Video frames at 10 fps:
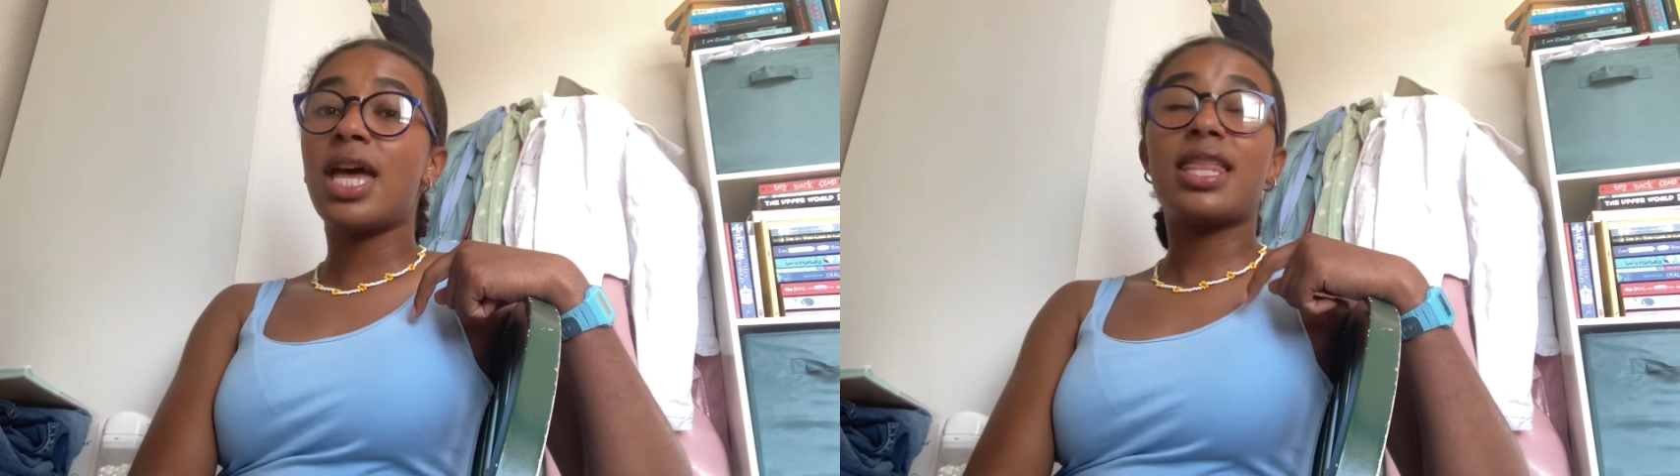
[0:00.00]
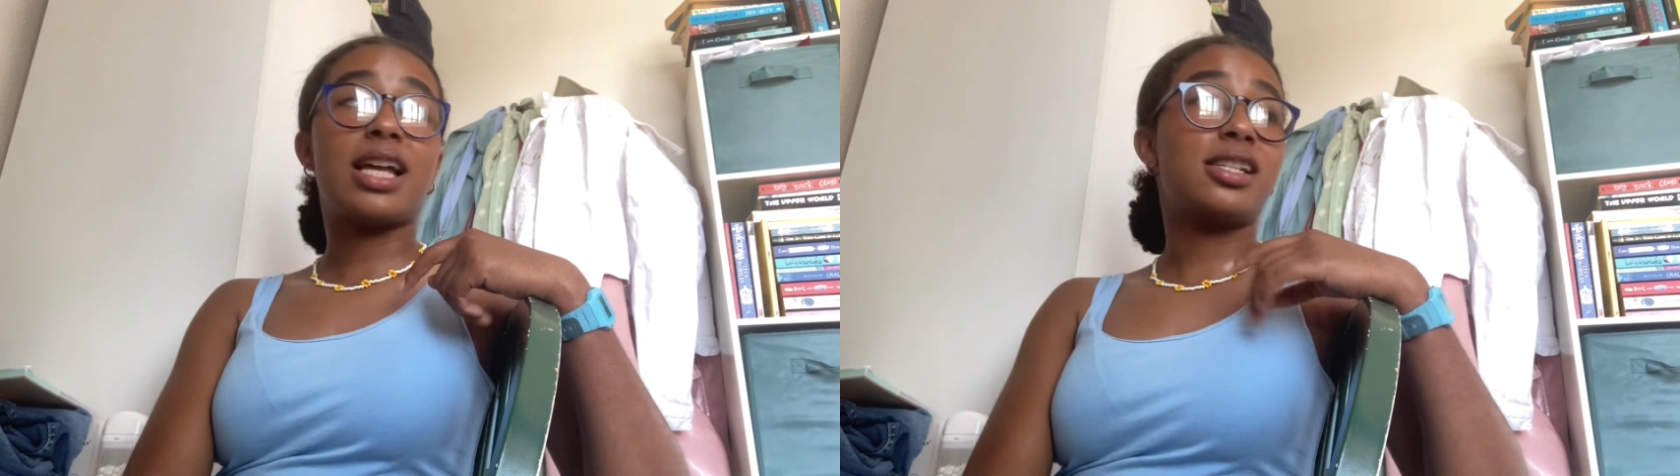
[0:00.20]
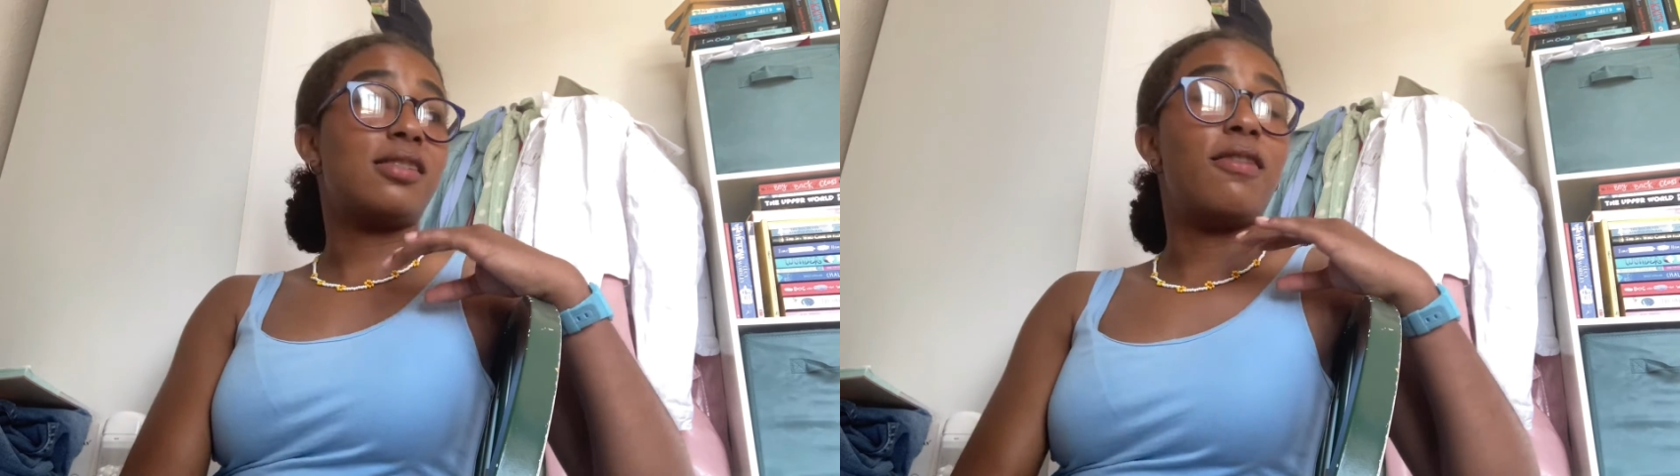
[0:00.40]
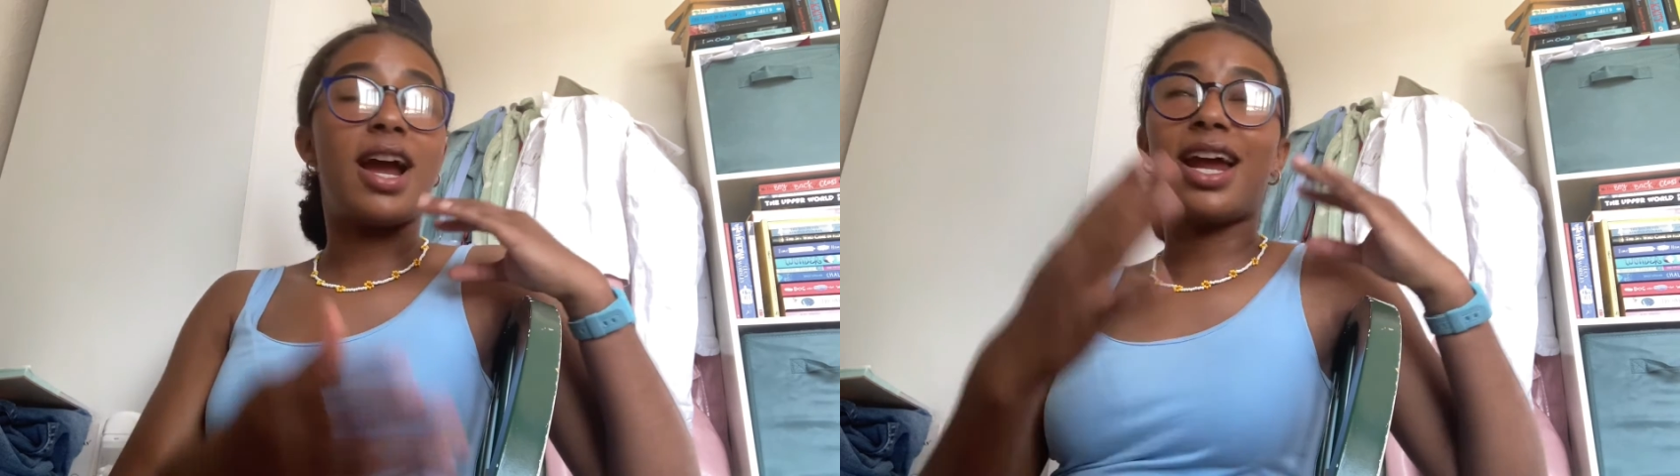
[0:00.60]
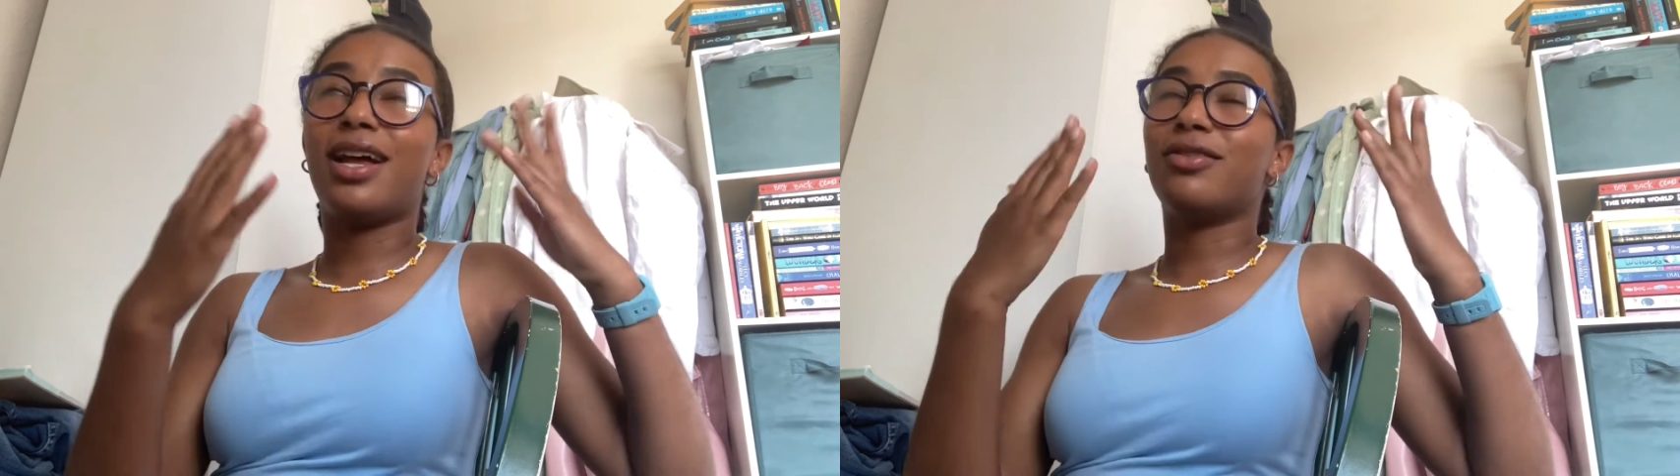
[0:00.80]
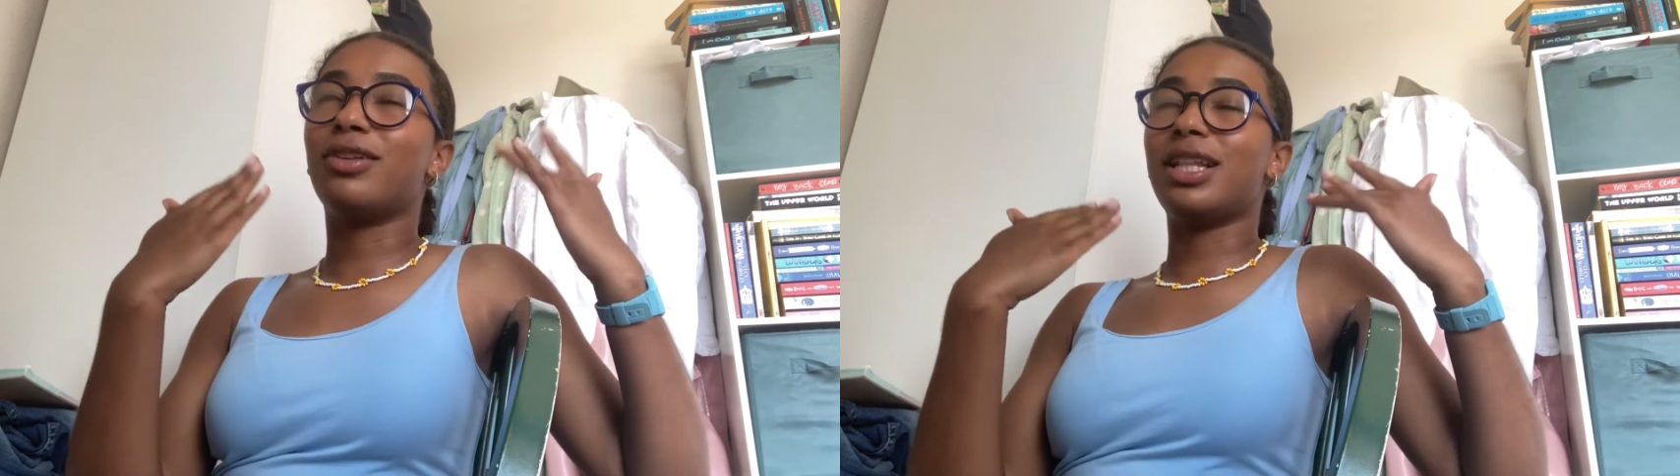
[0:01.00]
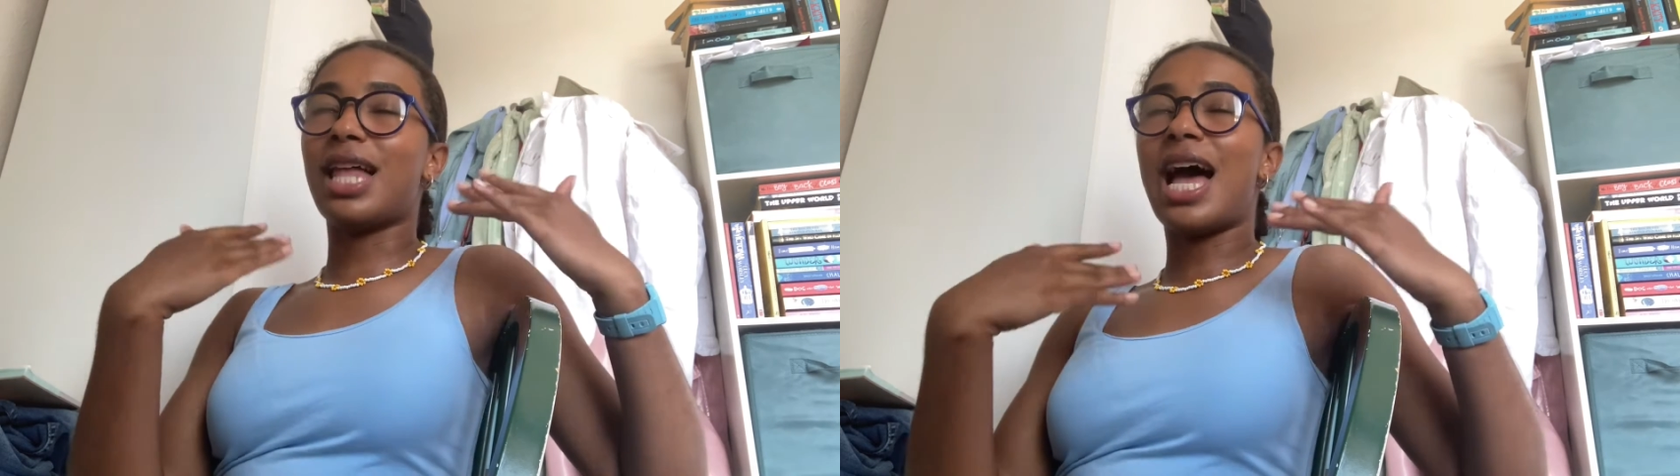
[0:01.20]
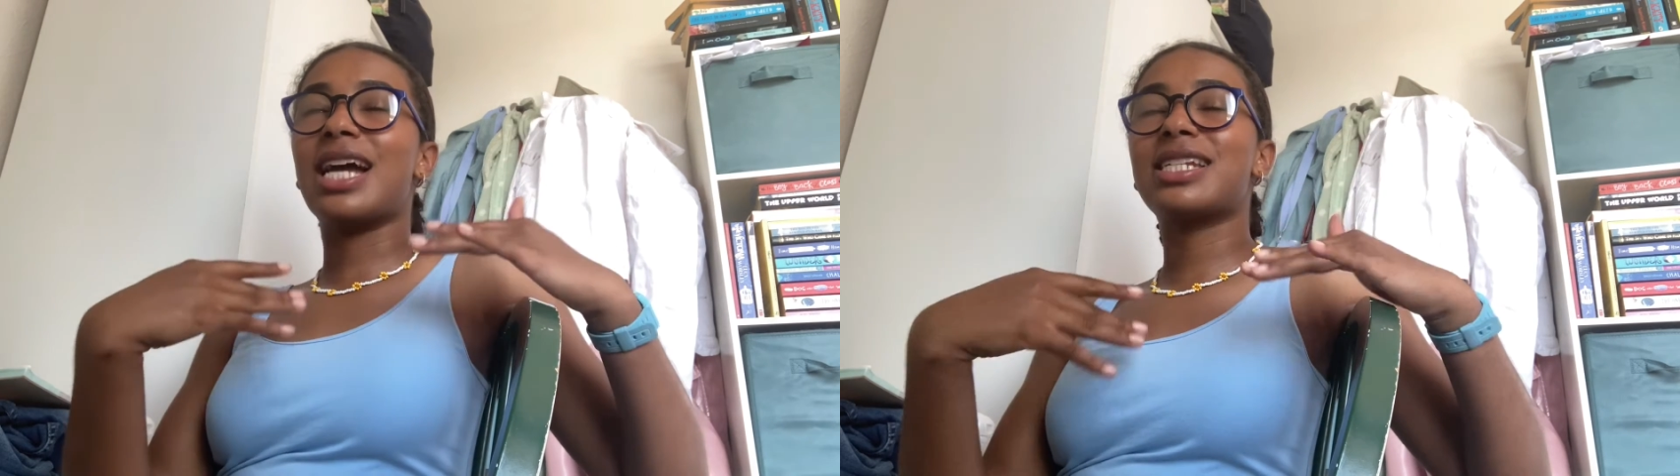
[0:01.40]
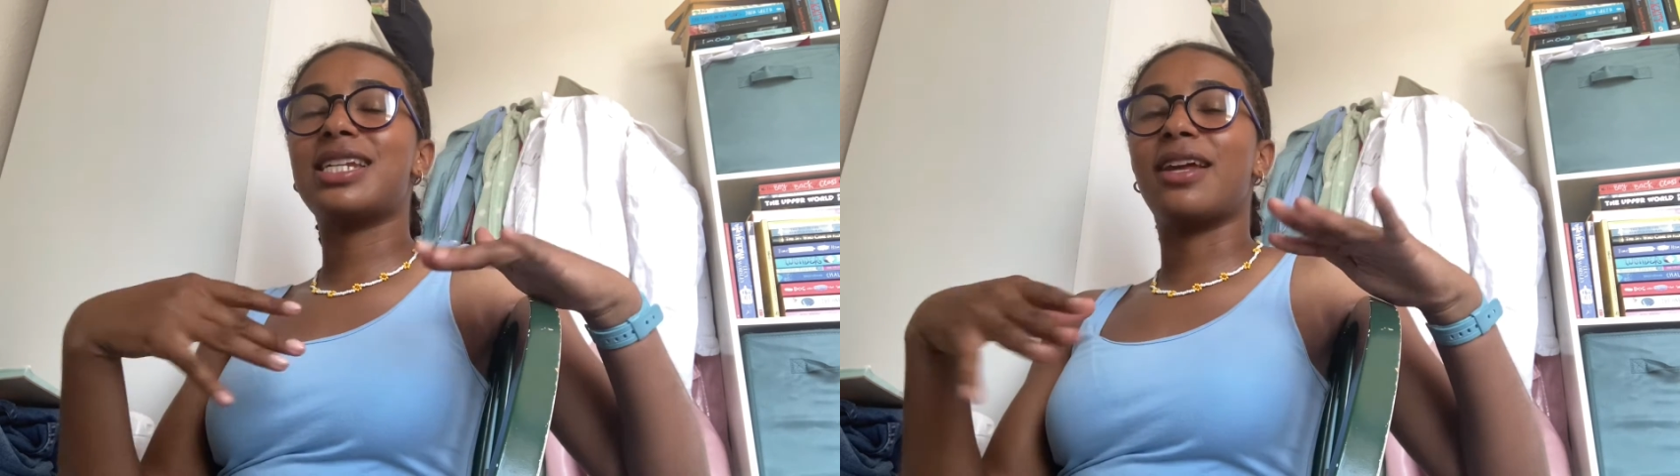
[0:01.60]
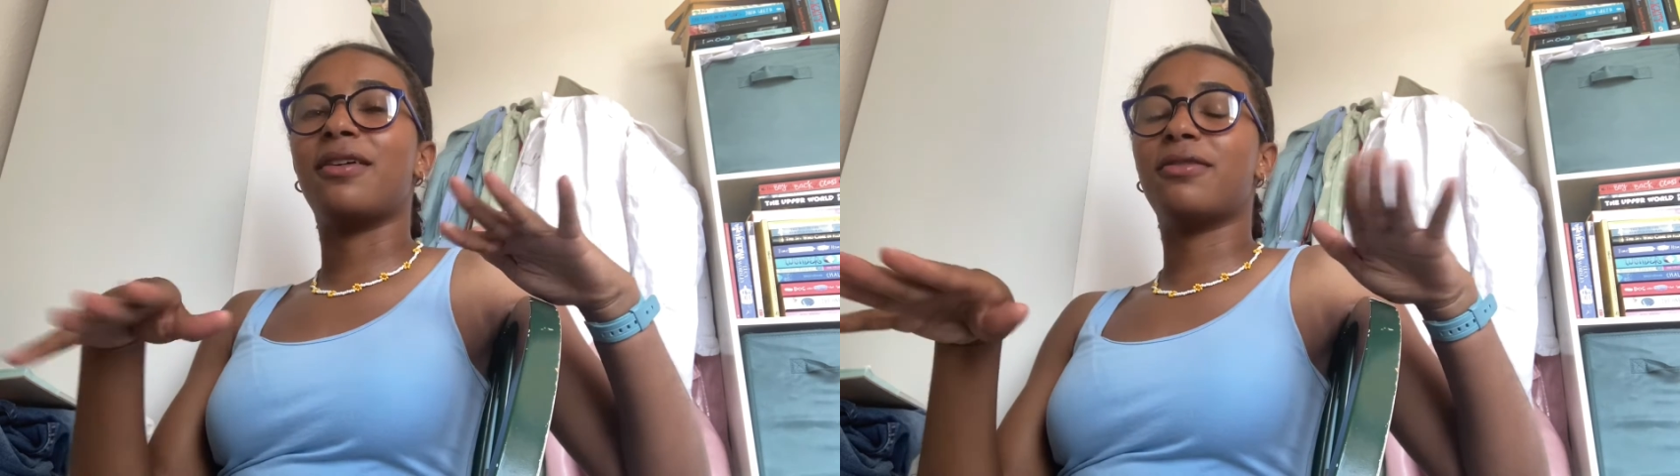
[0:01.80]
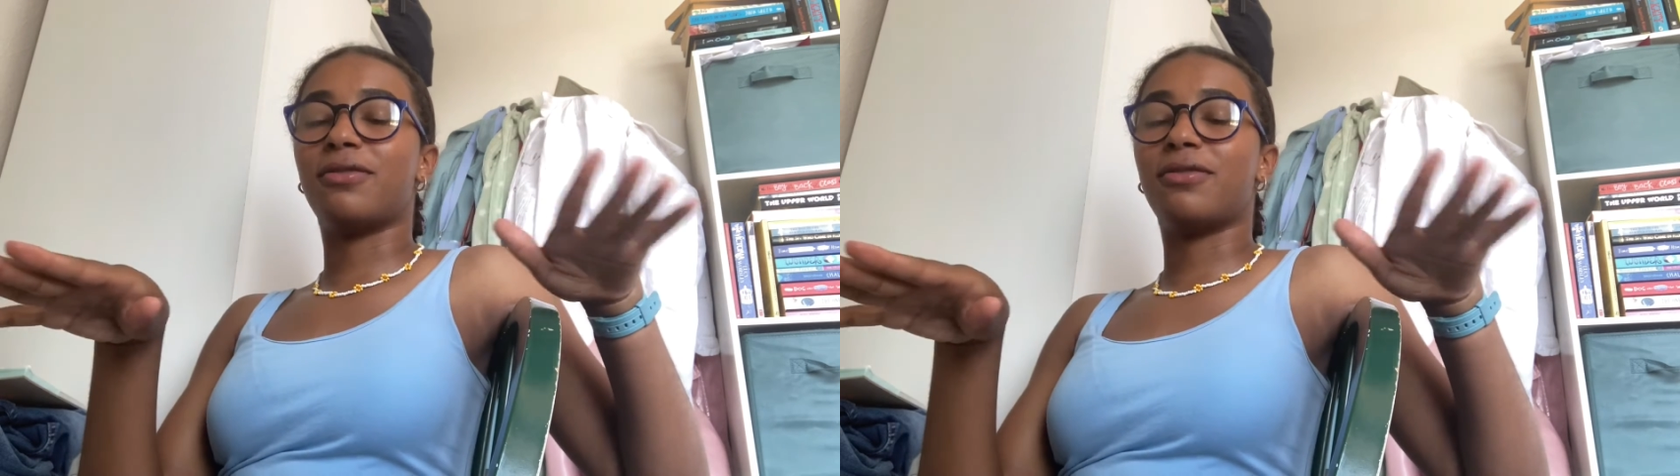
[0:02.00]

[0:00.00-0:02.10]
That's just a relaxing,